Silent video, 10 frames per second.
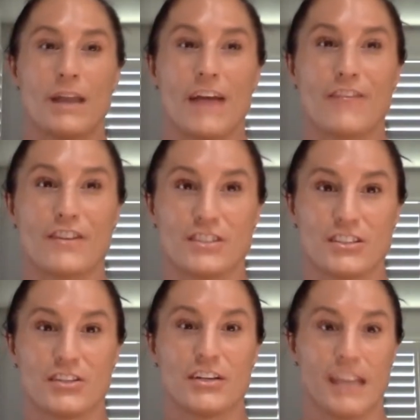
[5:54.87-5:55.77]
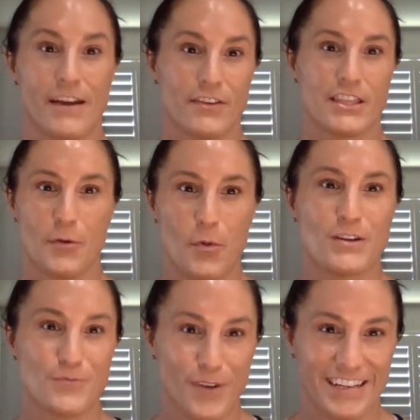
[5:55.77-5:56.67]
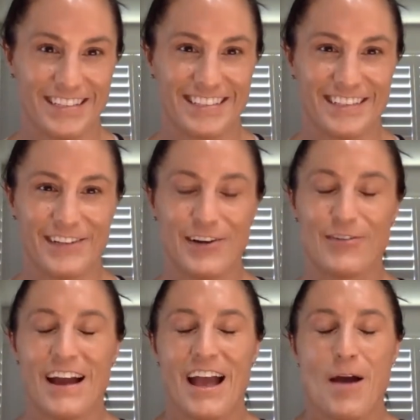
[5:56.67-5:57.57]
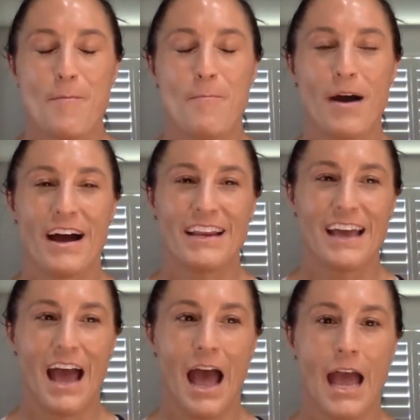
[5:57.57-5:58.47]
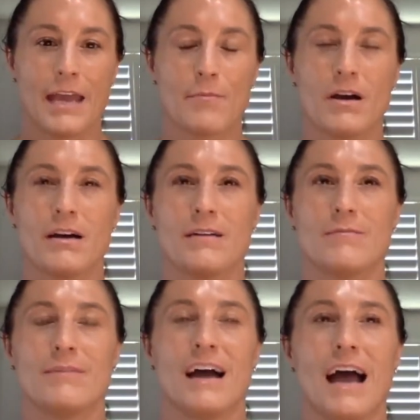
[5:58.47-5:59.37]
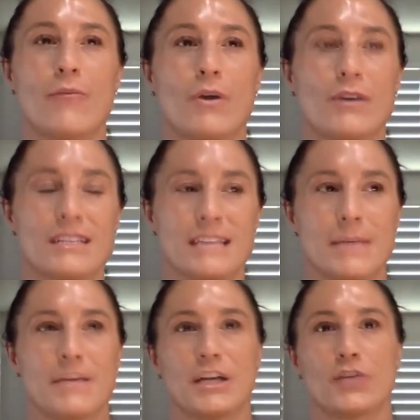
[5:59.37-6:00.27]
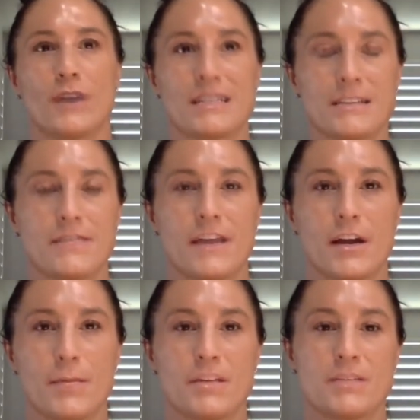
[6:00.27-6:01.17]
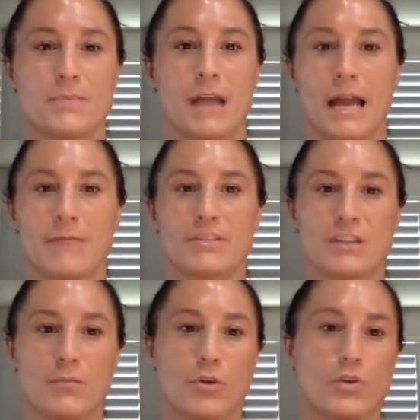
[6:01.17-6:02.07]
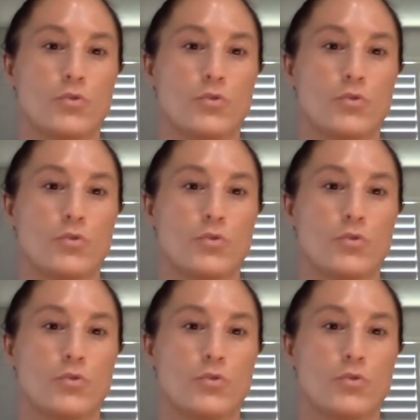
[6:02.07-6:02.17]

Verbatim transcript: first learned, everything was rice, you know, but I'm um, I won't say I'm an aggressive therapist, but I am someone who